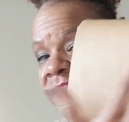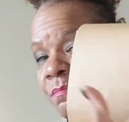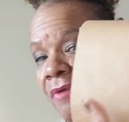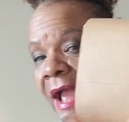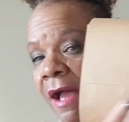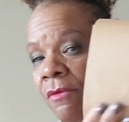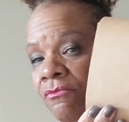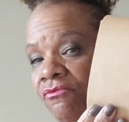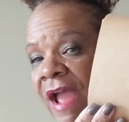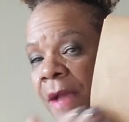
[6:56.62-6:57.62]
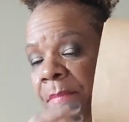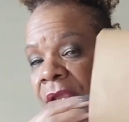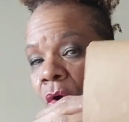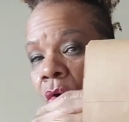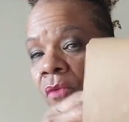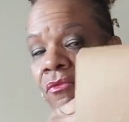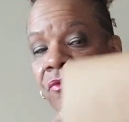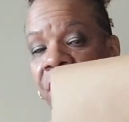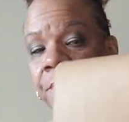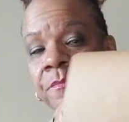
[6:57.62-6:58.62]
this brown wrapping
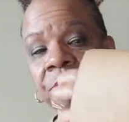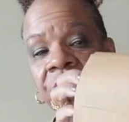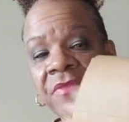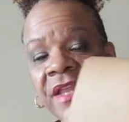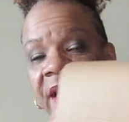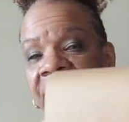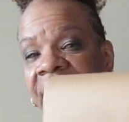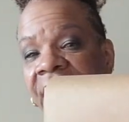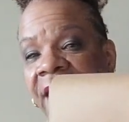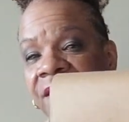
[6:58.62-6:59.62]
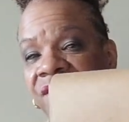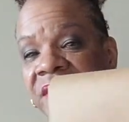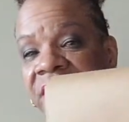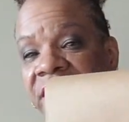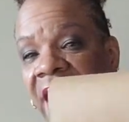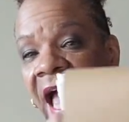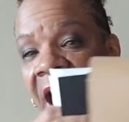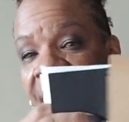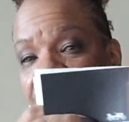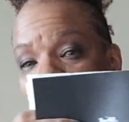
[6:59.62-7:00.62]
over it, and just
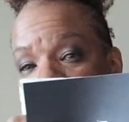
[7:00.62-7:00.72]
slide it